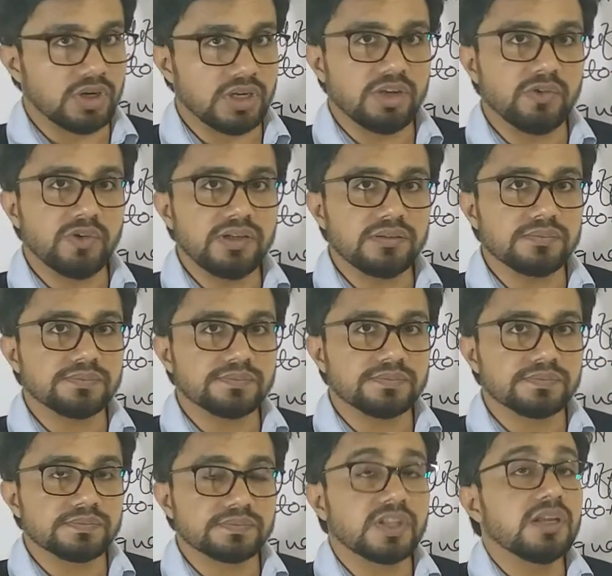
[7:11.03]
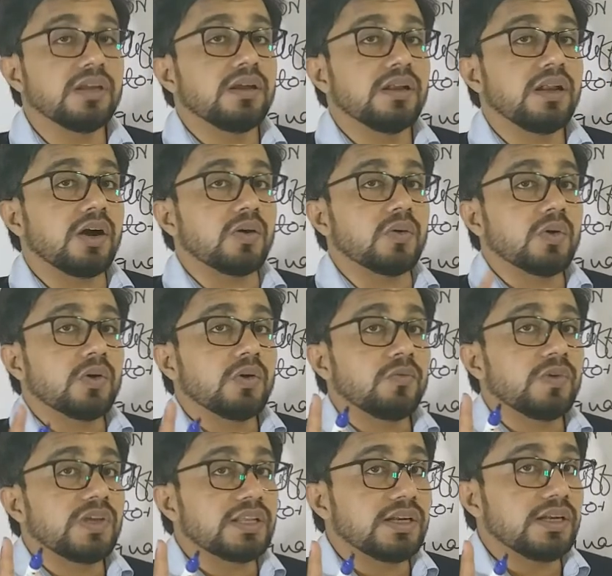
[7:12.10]
Not equal? Now,
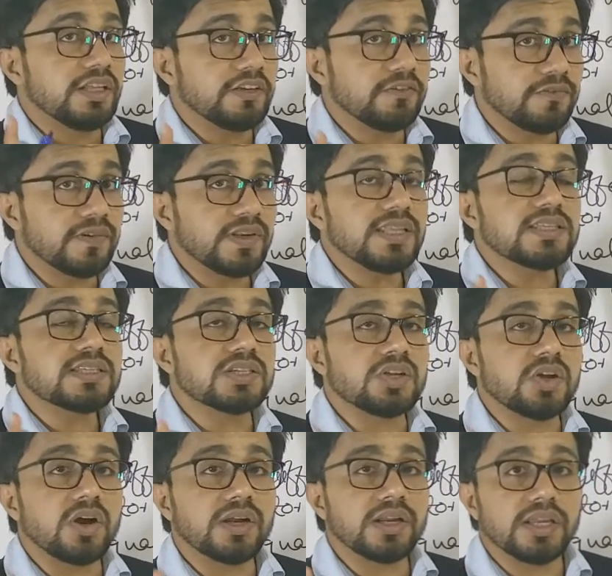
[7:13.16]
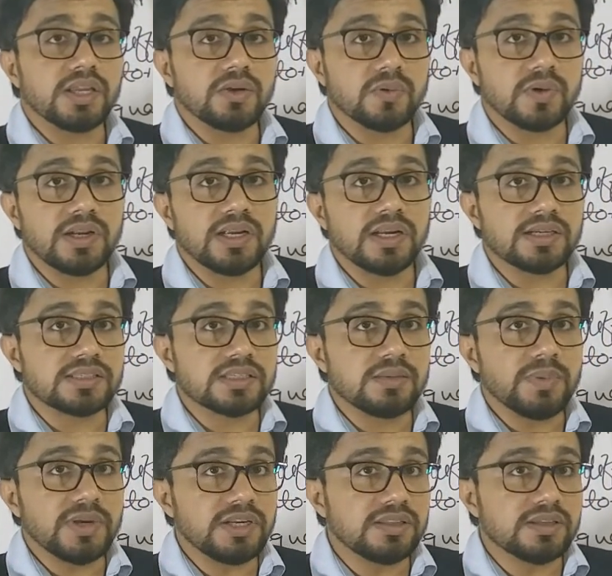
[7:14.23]
when the difference not equal,
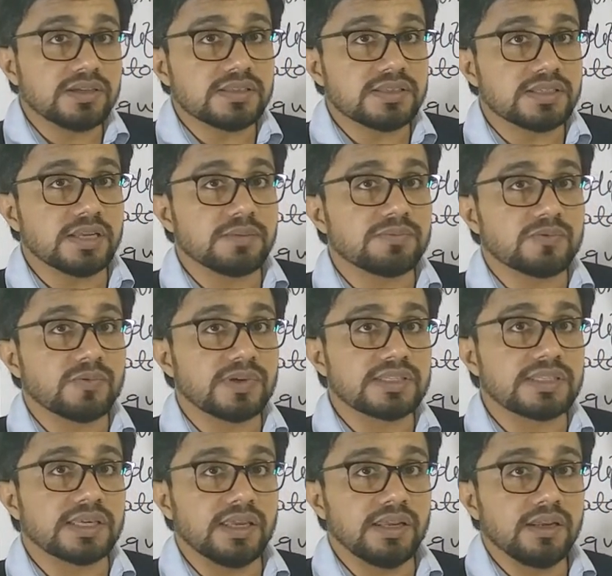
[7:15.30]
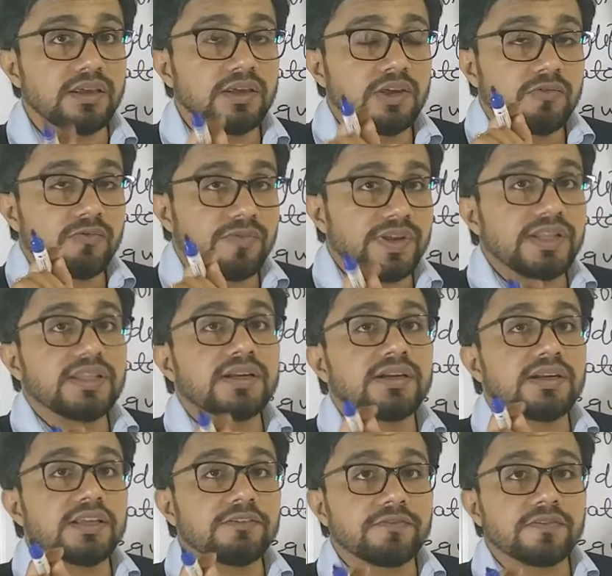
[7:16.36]
let's repeat the steps once again. When
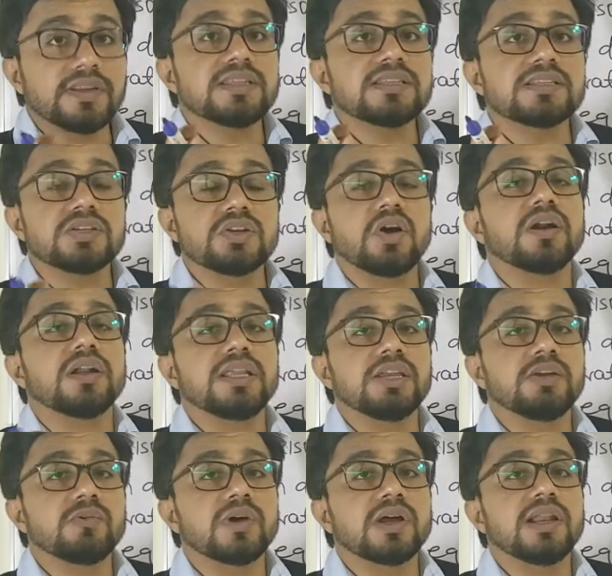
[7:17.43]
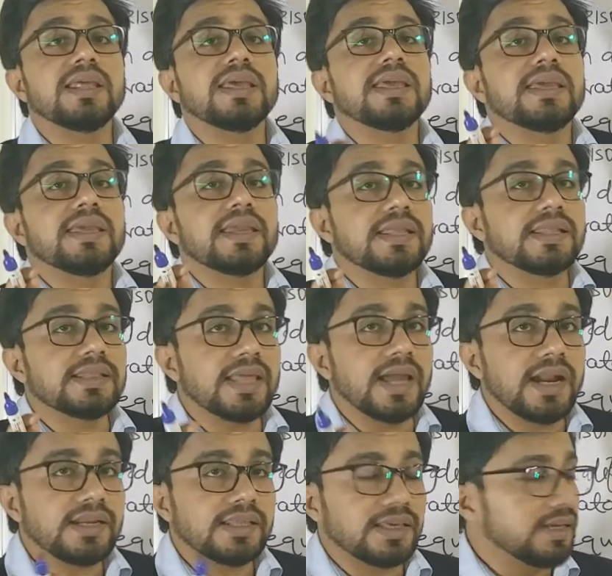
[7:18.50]
the difference not equal, in
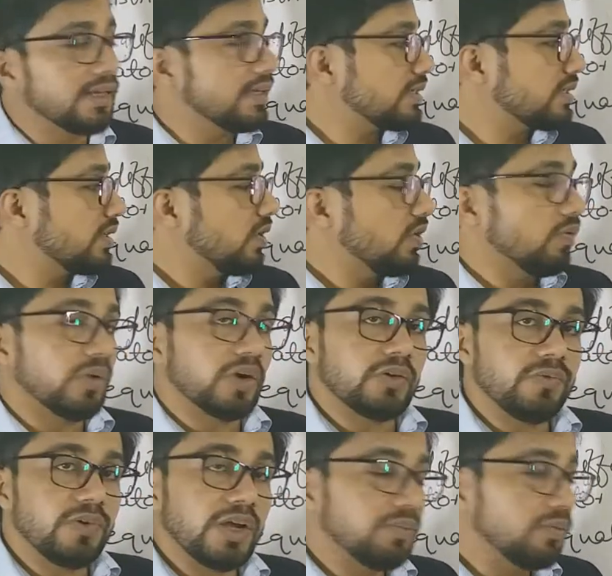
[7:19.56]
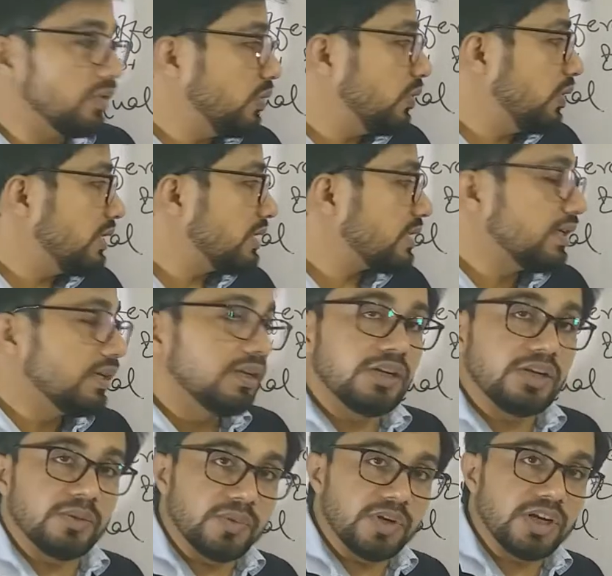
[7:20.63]
that case, what we have to do is
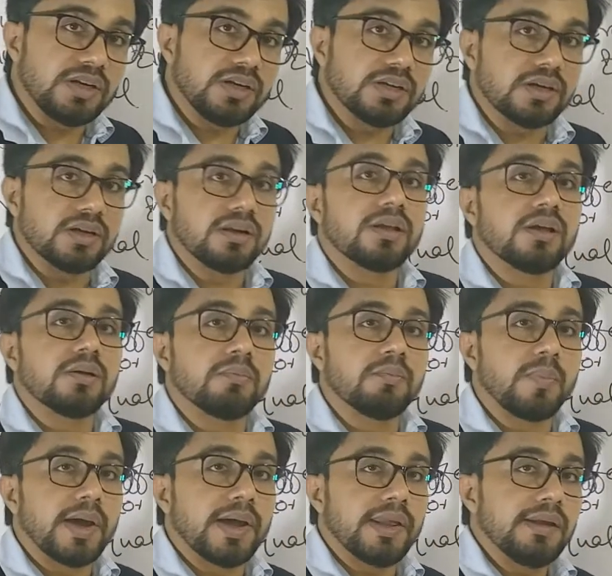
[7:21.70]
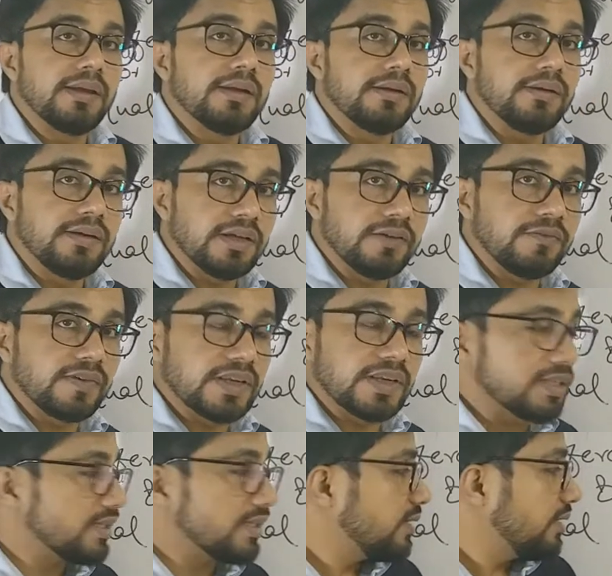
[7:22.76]
numerator by
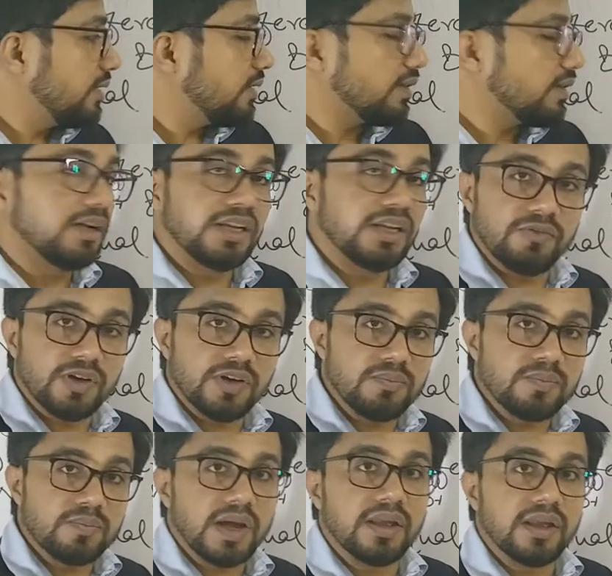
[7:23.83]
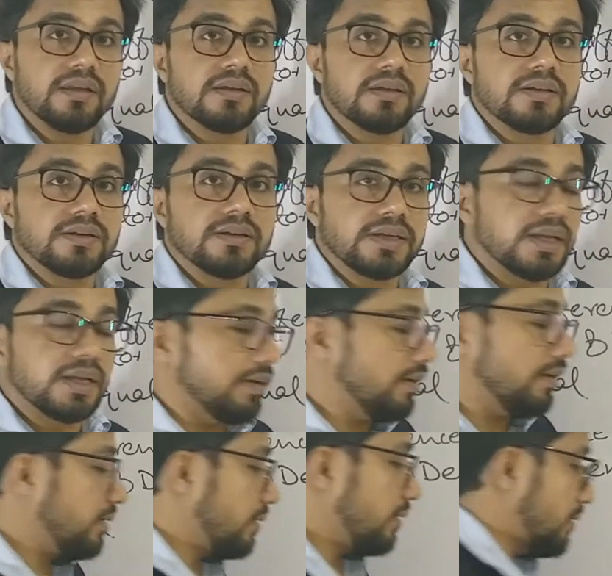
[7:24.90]
difference. 31 by
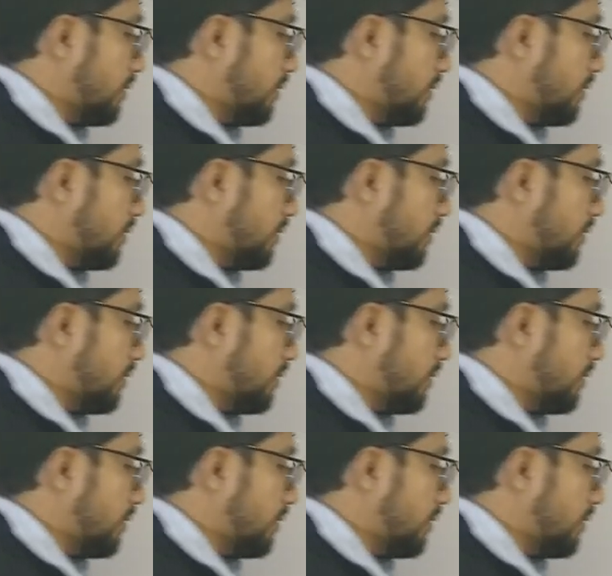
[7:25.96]
10,